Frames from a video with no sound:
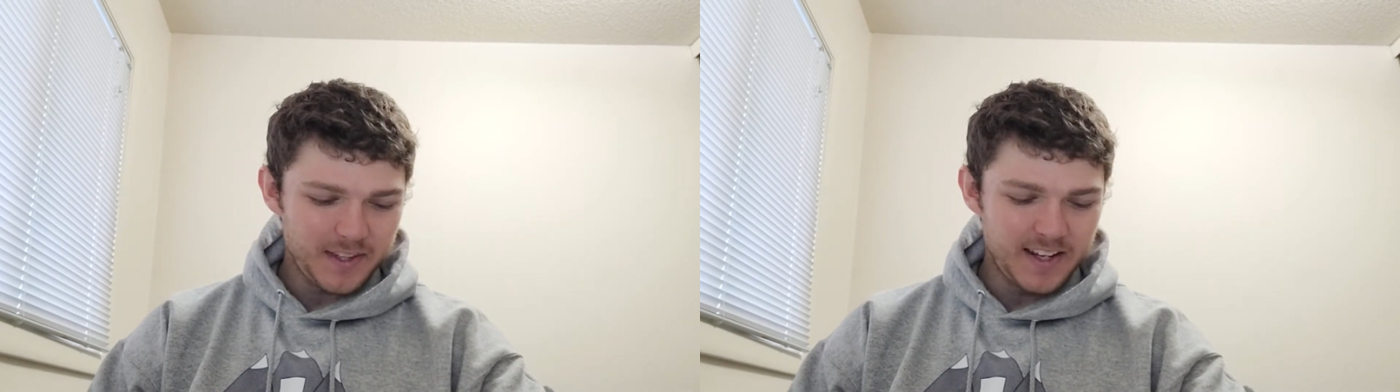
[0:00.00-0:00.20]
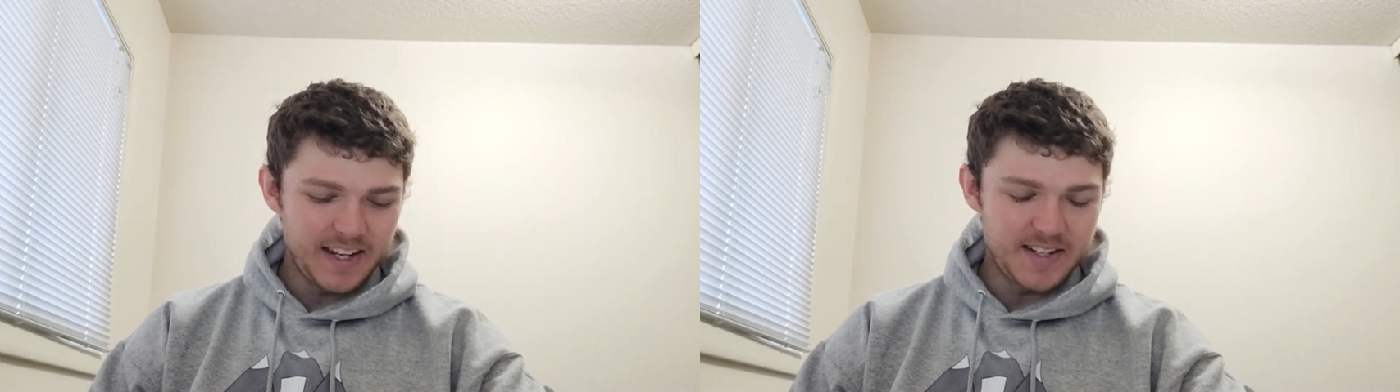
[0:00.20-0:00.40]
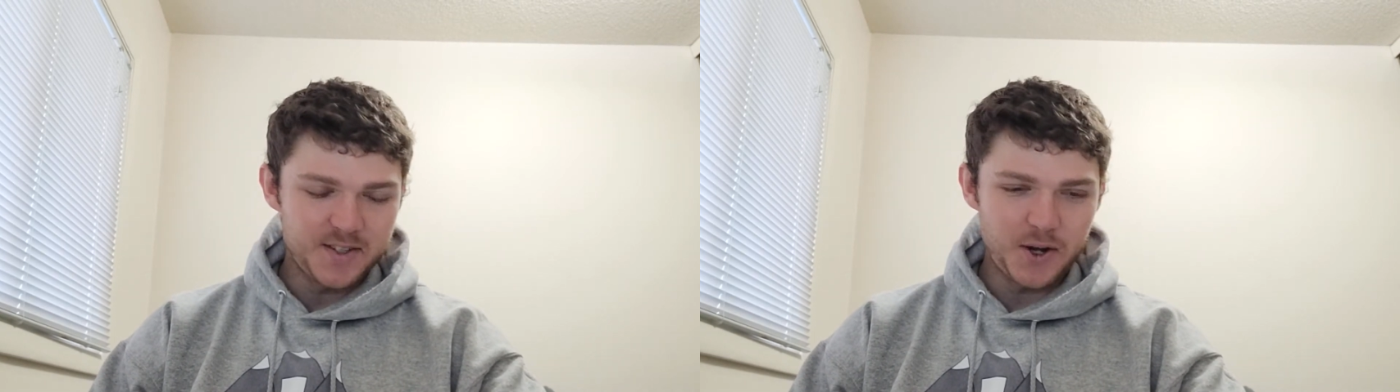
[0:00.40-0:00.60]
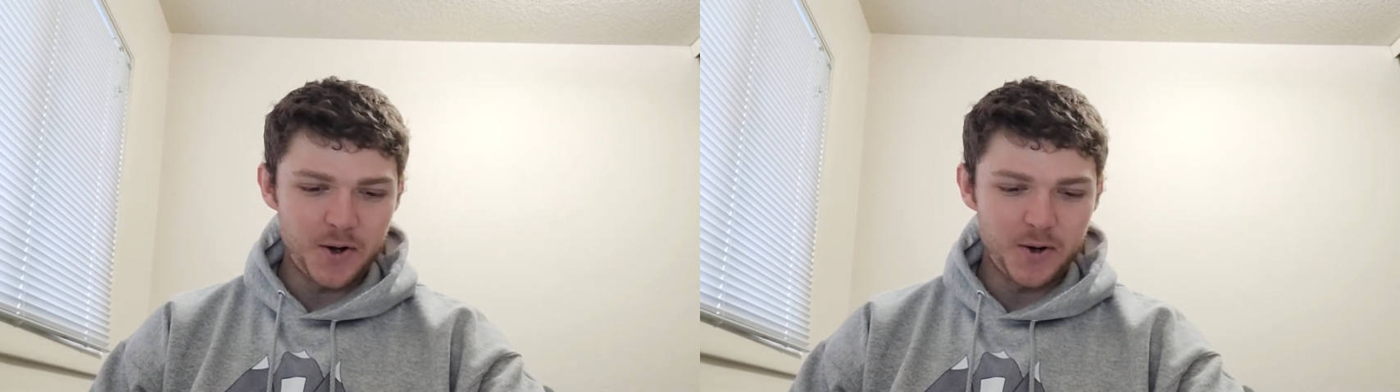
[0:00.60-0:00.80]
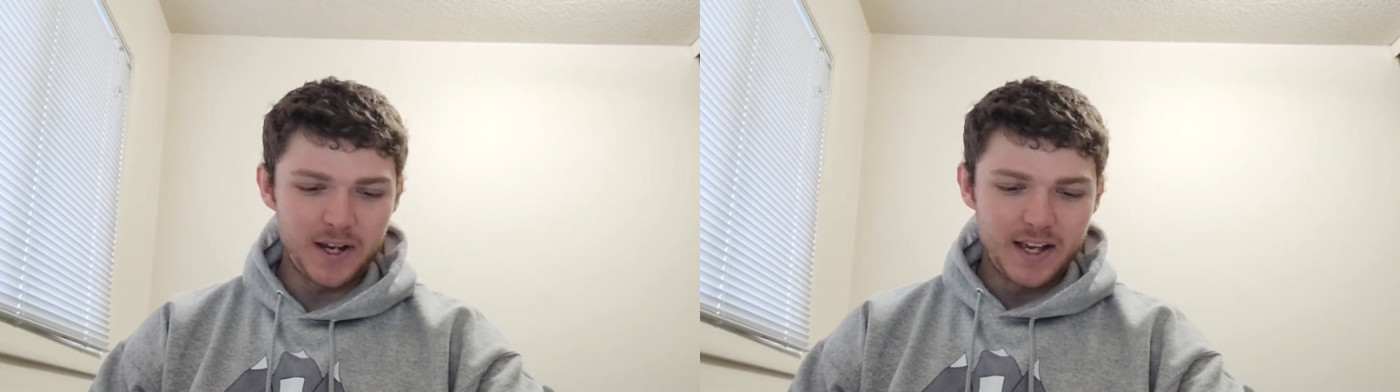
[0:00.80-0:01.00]
And
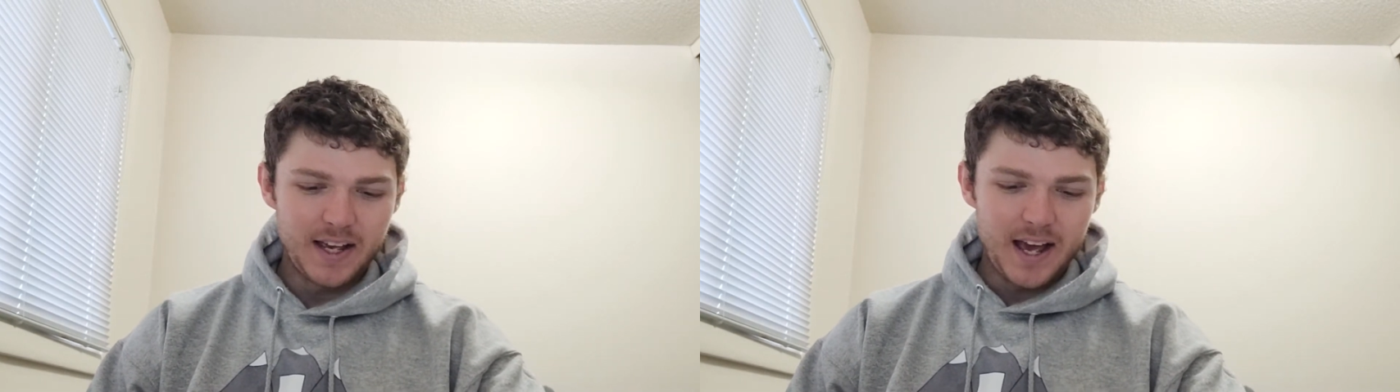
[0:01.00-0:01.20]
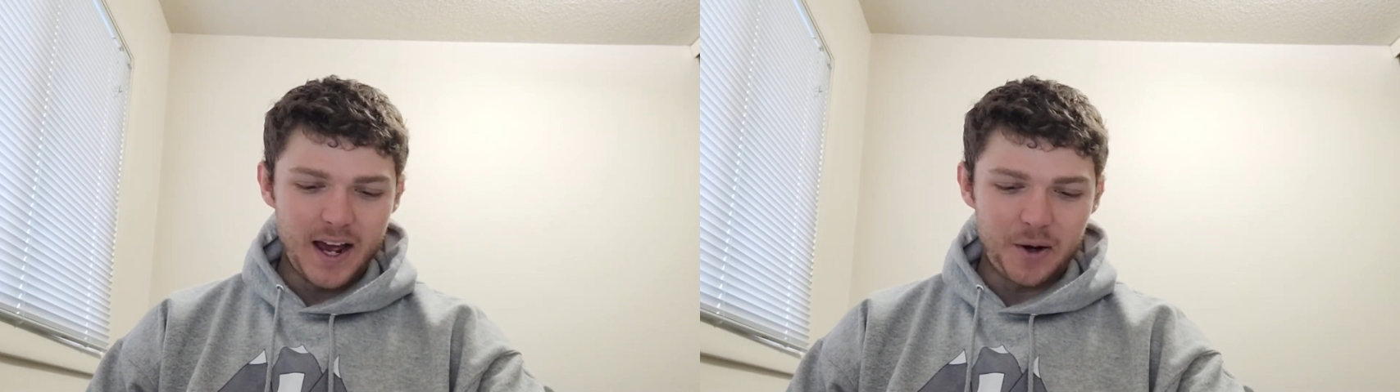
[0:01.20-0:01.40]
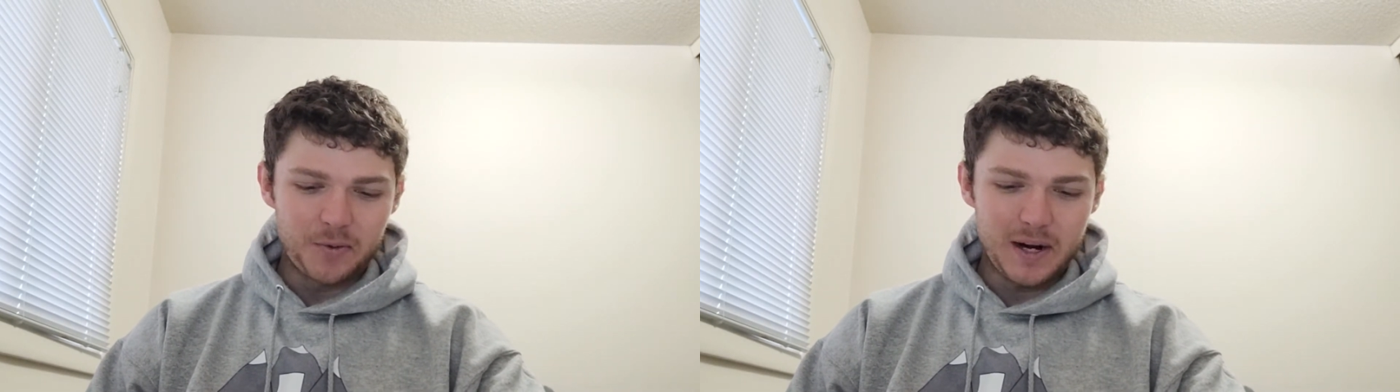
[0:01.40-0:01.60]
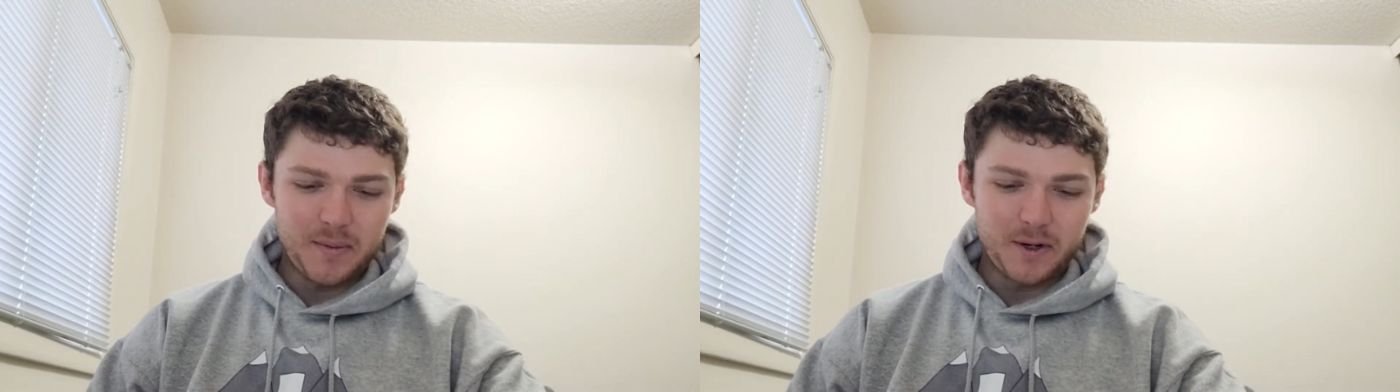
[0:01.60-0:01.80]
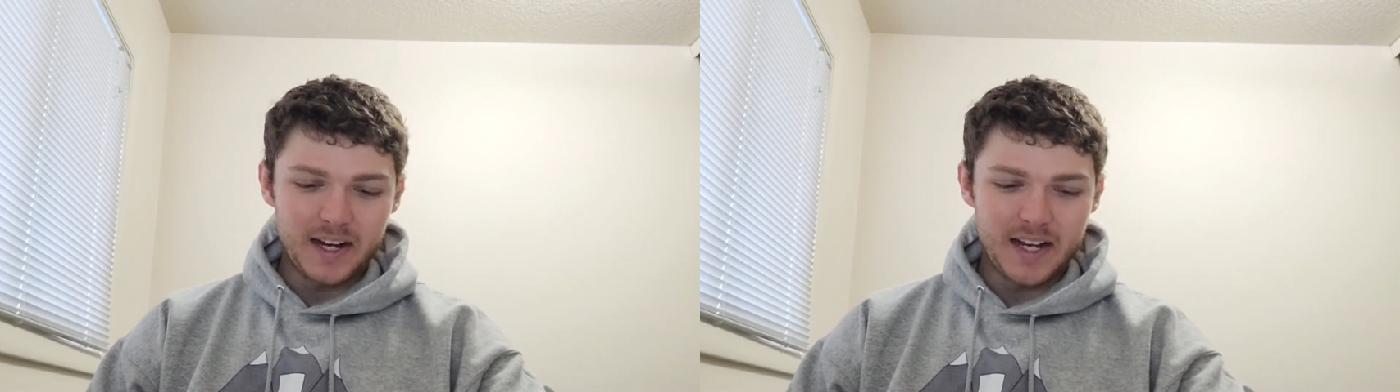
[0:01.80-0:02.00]
so
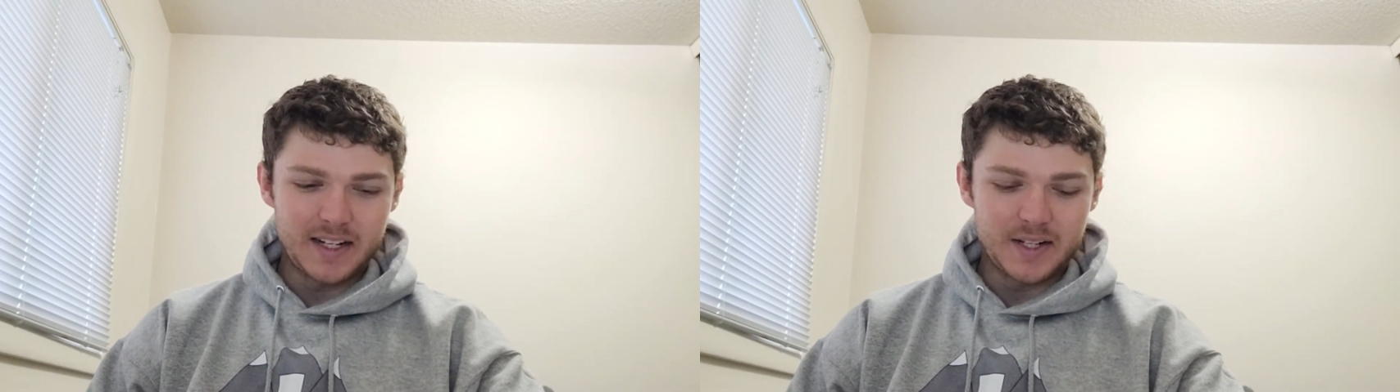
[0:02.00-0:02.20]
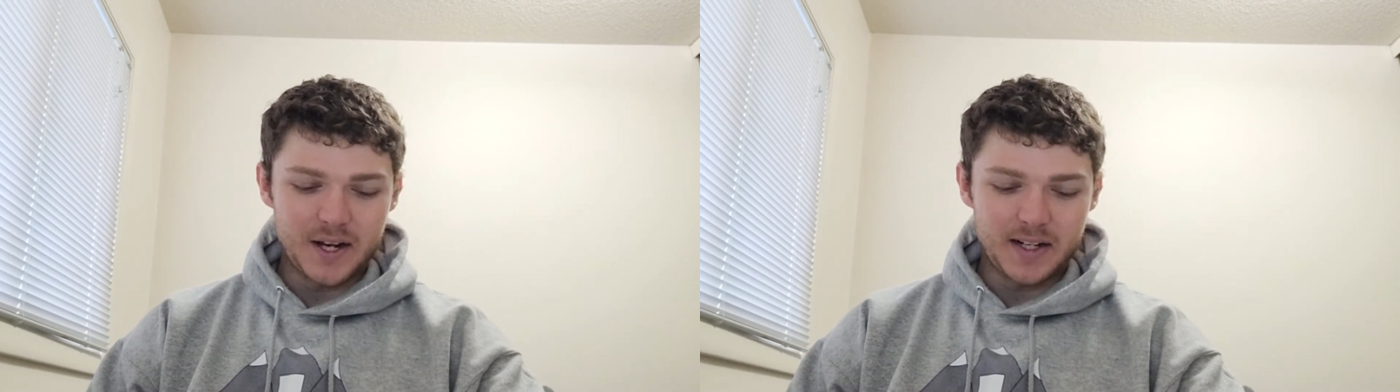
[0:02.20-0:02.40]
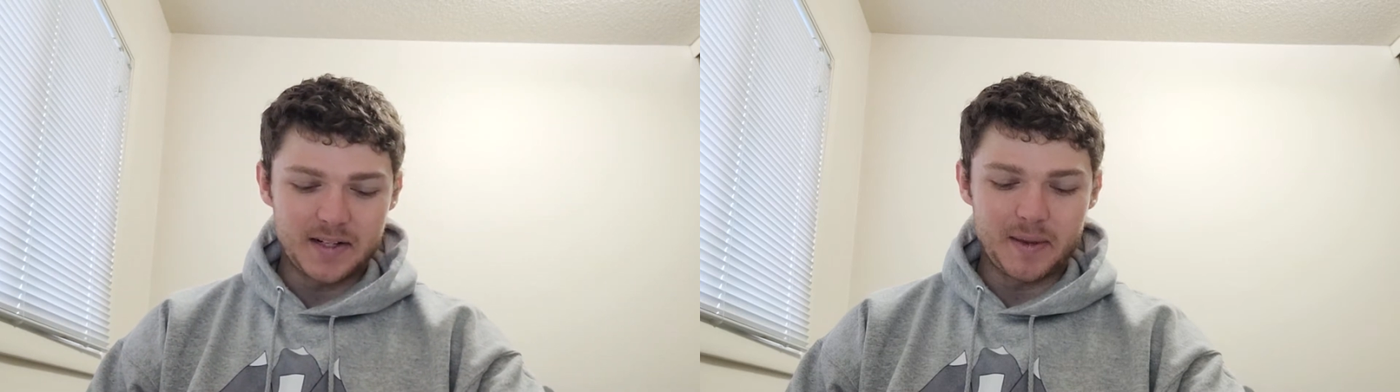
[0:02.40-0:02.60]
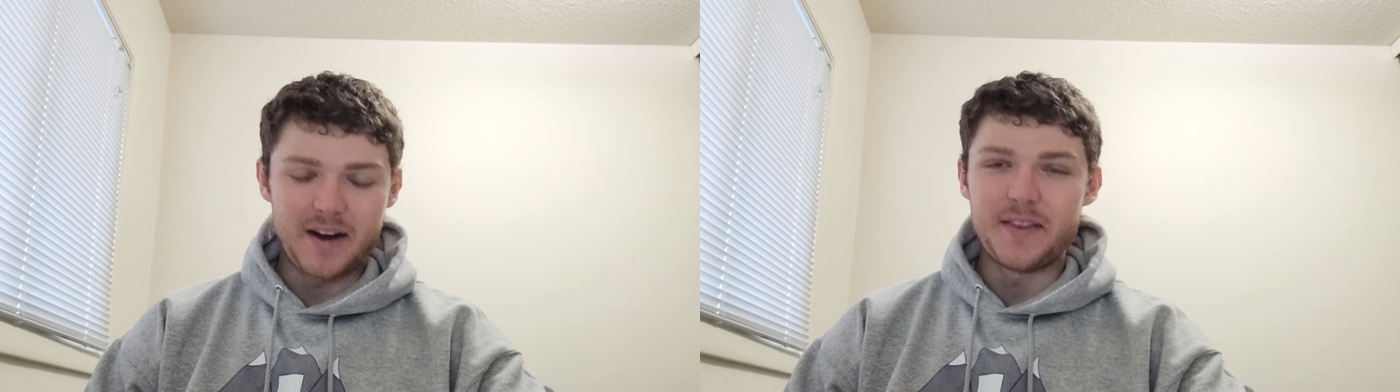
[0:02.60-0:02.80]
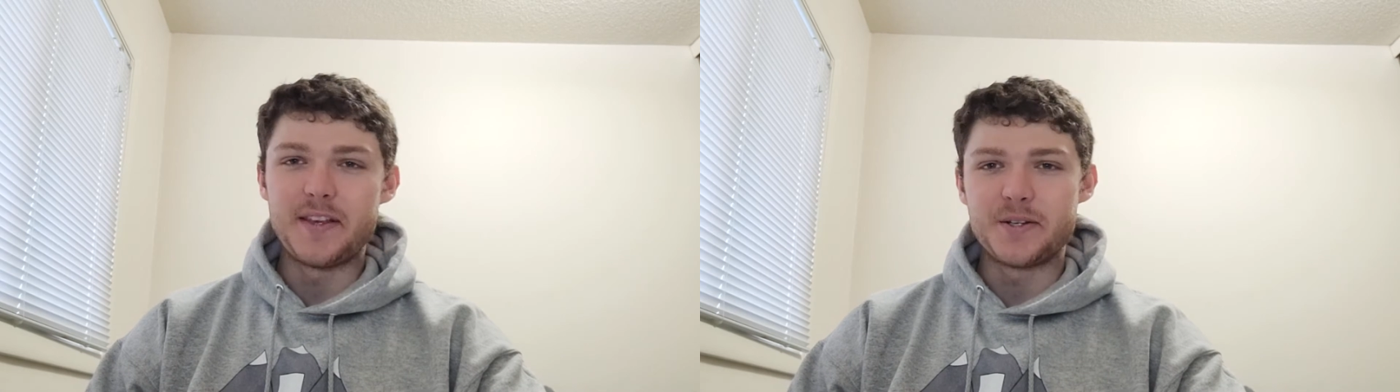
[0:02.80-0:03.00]
Robert kind of talks
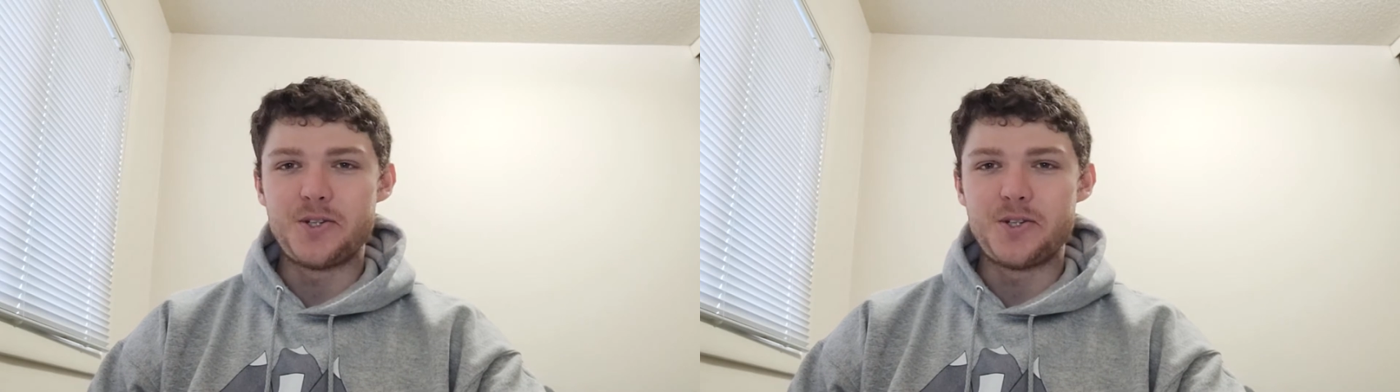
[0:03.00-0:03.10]
about in this